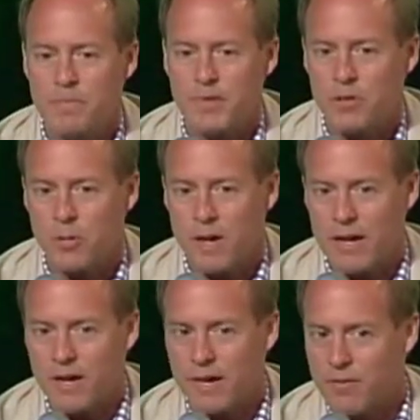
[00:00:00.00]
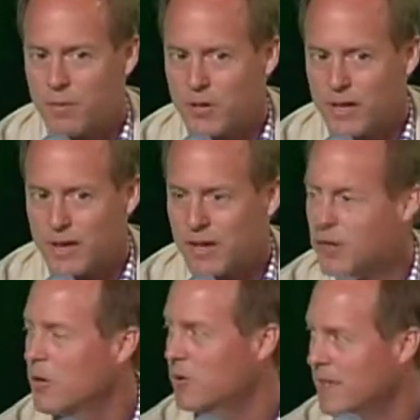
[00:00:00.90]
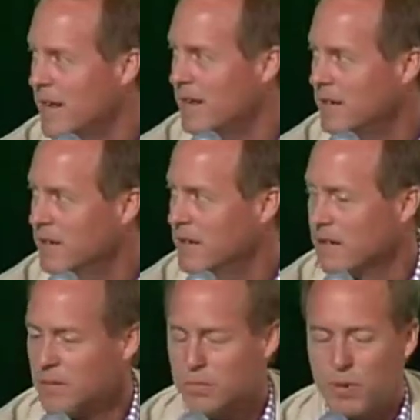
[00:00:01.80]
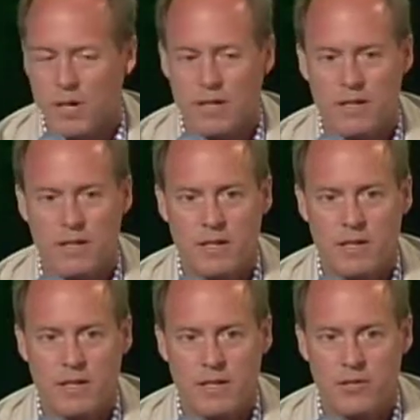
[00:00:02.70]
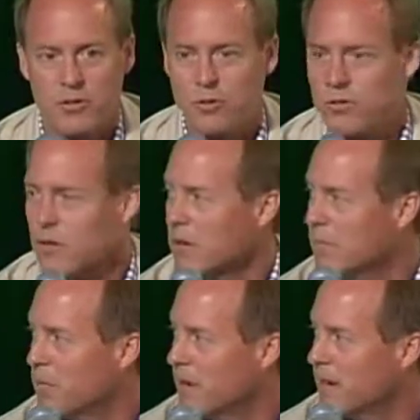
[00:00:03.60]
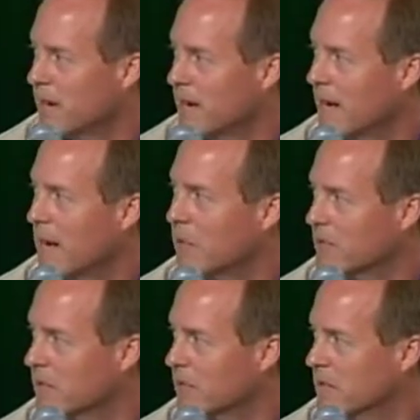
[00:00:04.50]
So everybody kind of knows that, but it sure is hard to break habits.